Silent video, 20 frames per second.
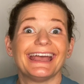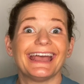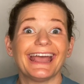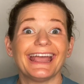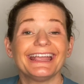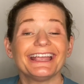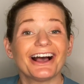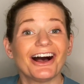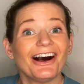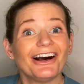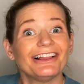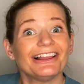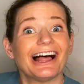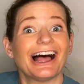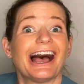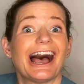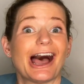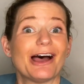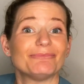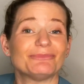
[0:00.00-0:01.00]
Hey y'all,
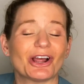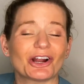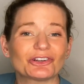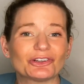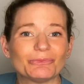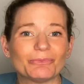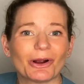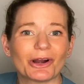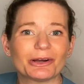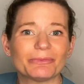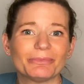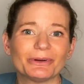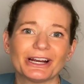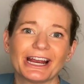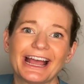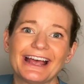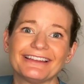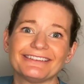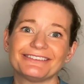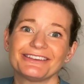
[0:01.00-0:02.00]
I'm Dr. Marta
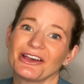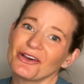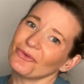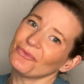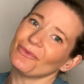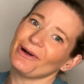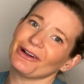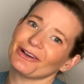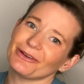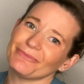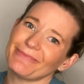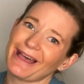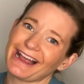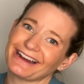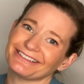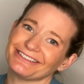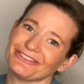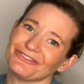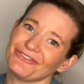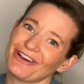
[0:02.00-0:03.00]
Perez. Welcome
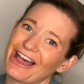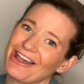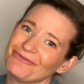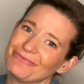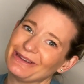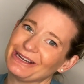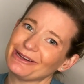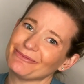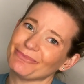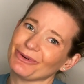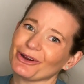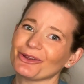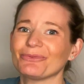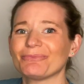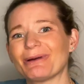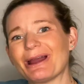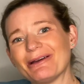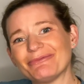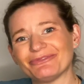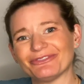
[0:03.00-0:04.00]
back to 5-Minute Birth
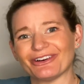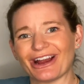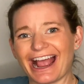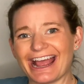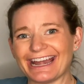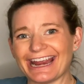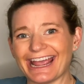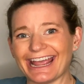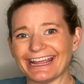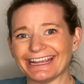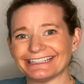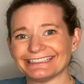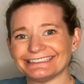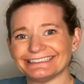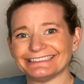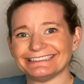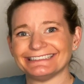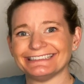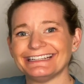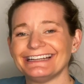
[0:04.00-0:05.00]
Prep Friday.
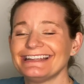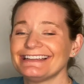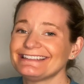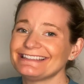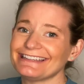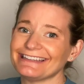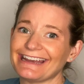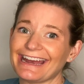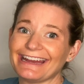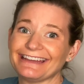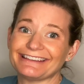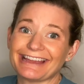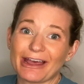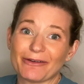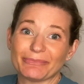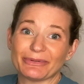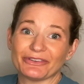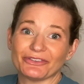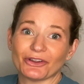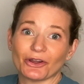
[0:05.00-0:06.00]
Today's
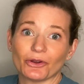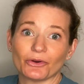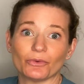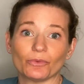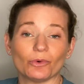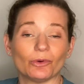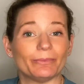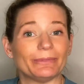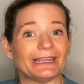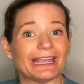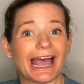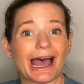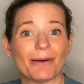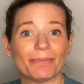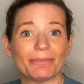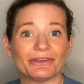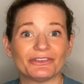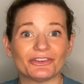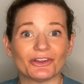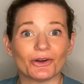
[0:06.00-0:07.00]
episode will be
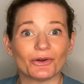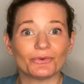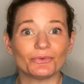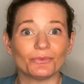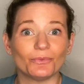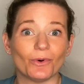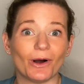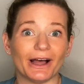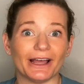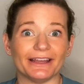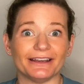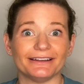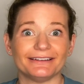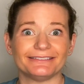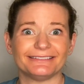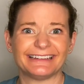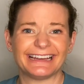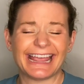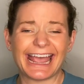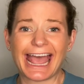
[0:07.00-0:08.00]
episode 1,
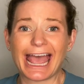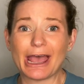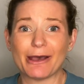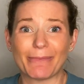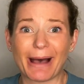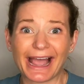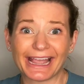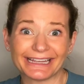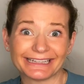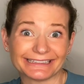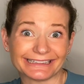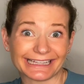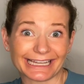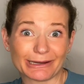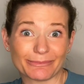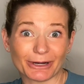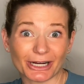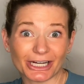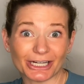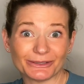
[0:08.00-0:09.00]
Am I in
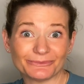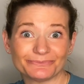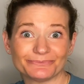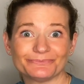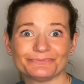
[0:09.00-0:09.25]
Labor?